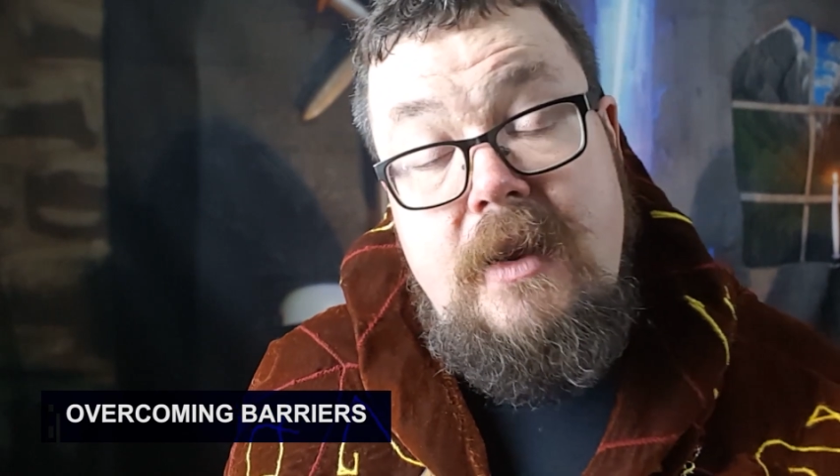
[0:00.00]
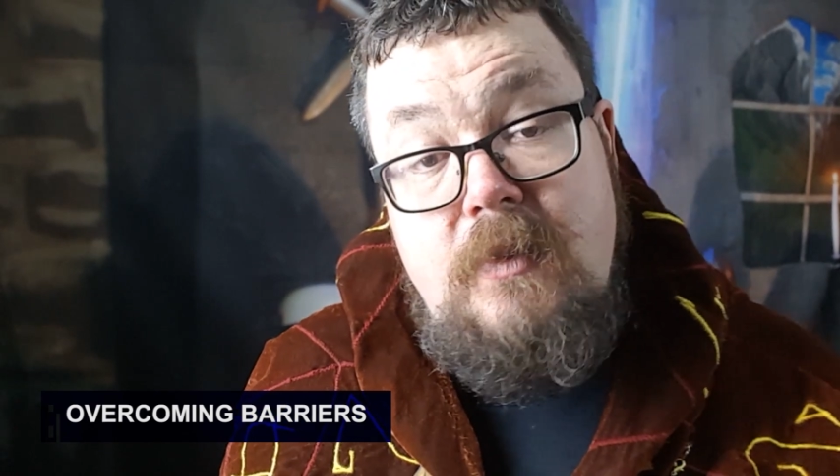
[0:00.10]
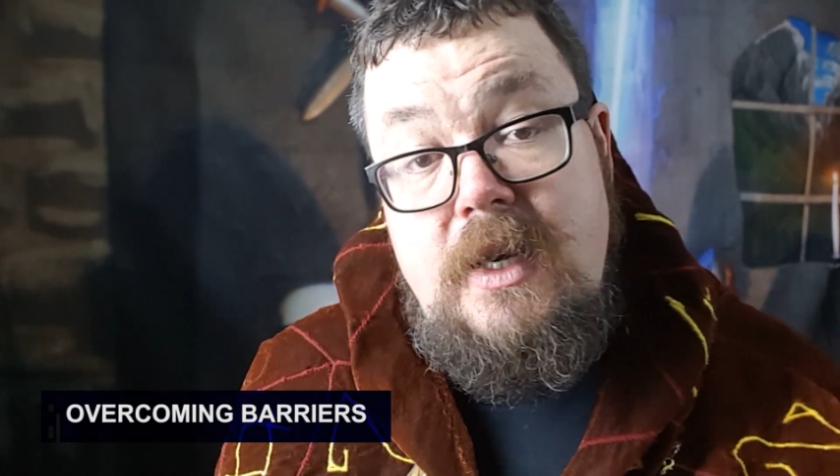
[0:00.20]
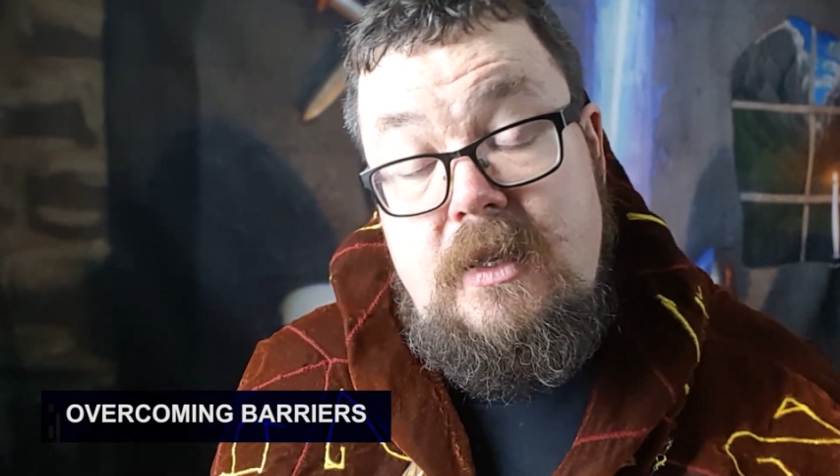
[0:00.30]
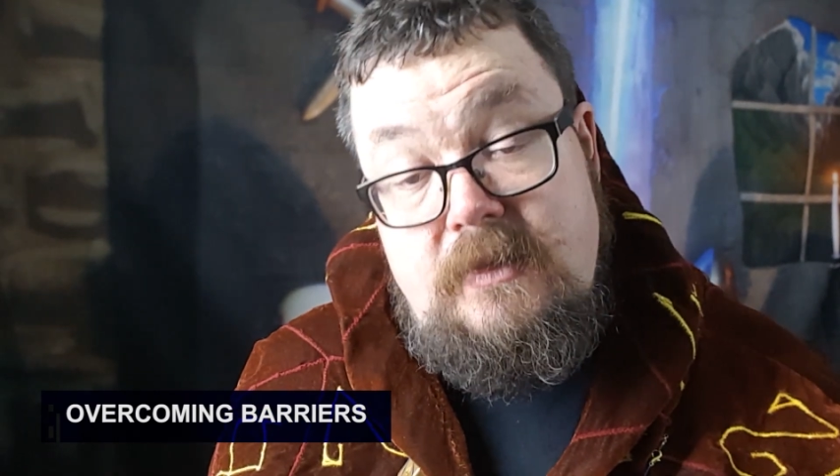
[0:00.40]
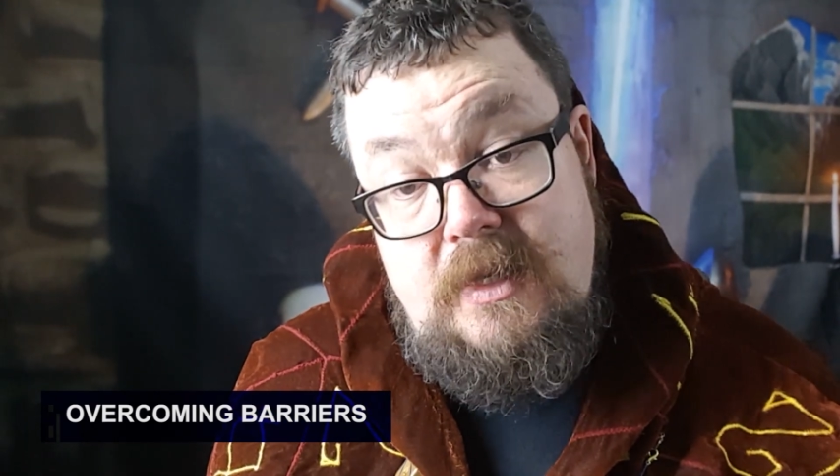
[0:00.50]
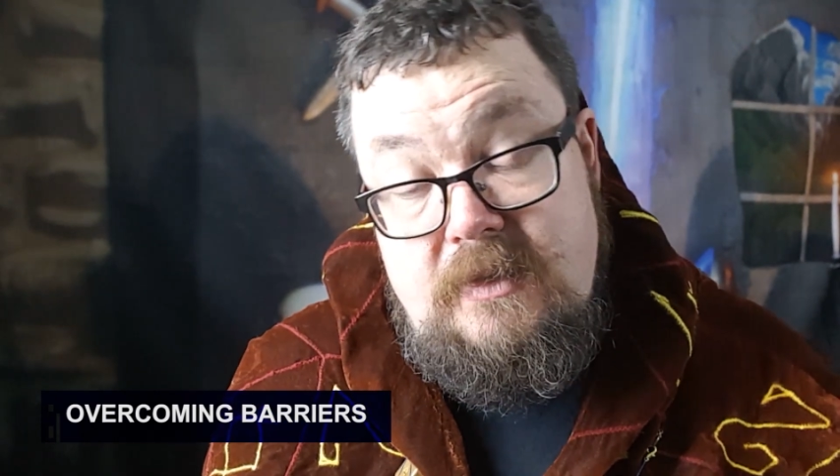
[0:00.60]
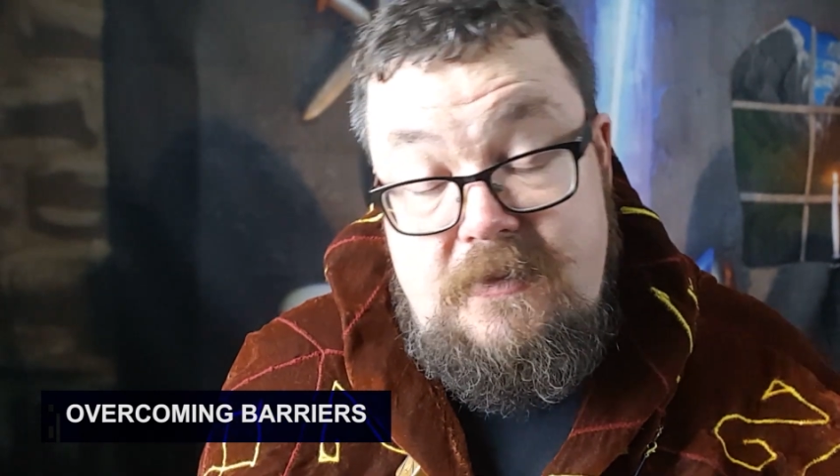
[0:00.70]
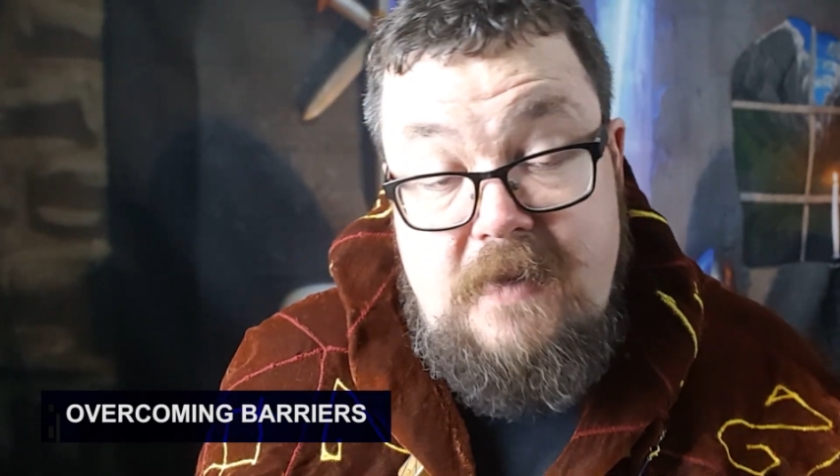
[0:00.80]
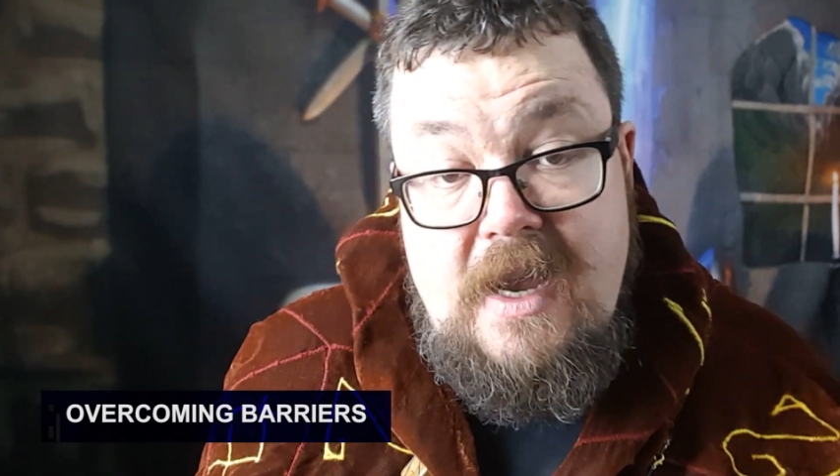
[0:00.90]
well,
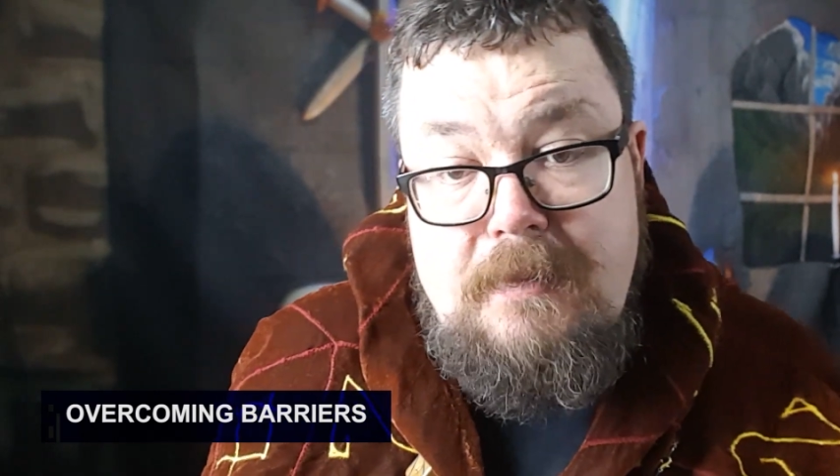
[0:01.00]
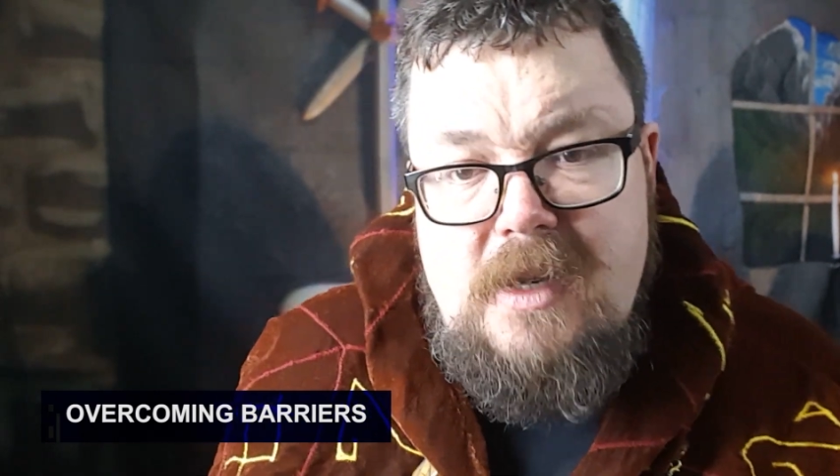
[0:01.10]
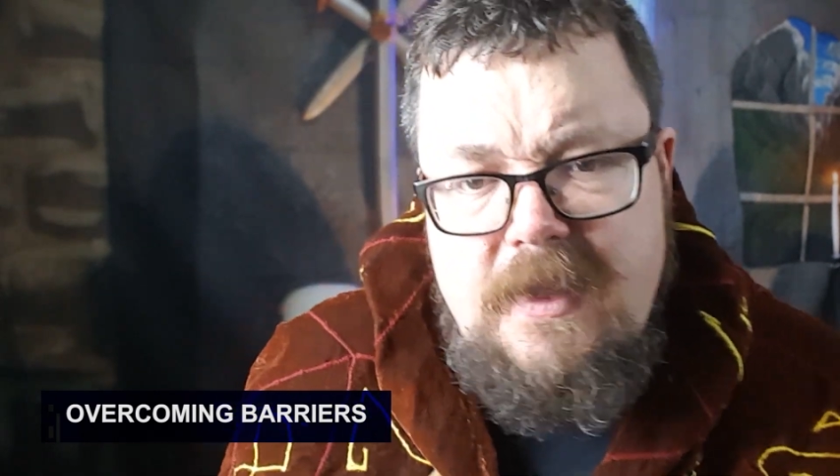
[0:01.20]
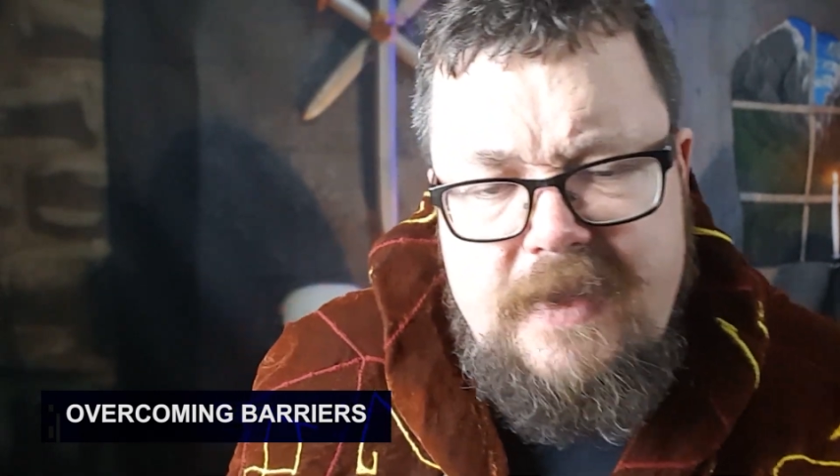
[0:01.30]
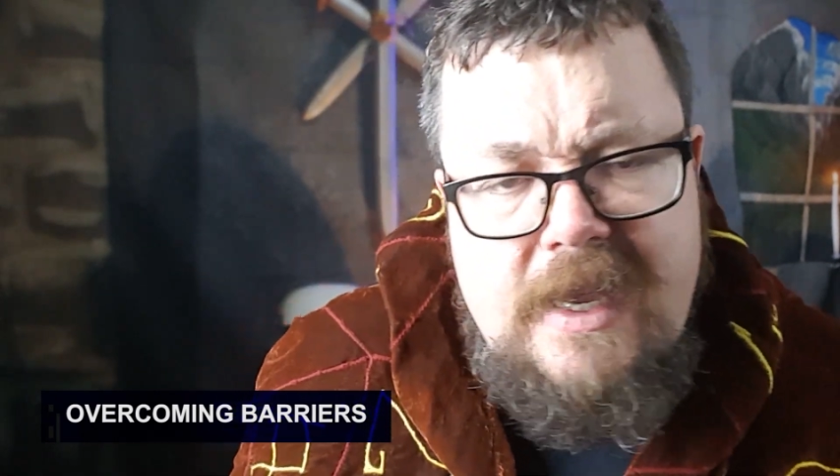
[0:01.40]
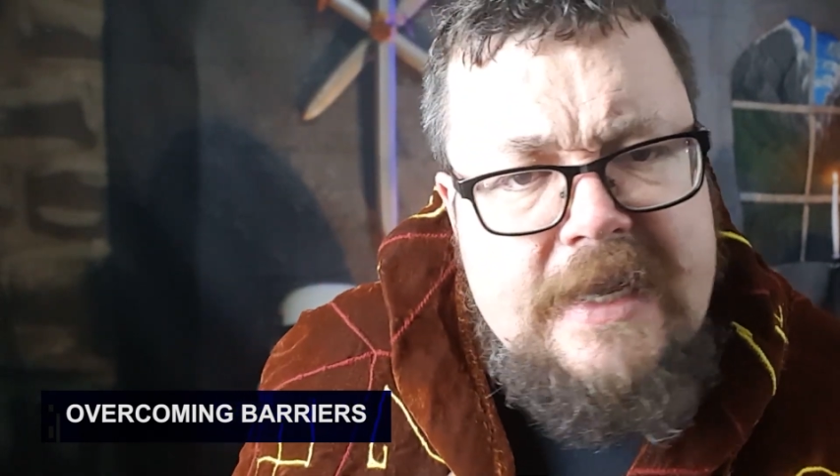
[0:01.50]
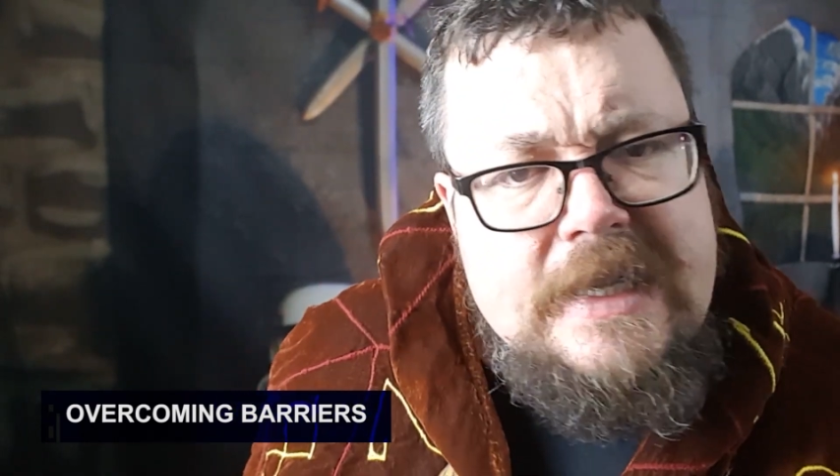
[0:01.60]
that's fine, Martha.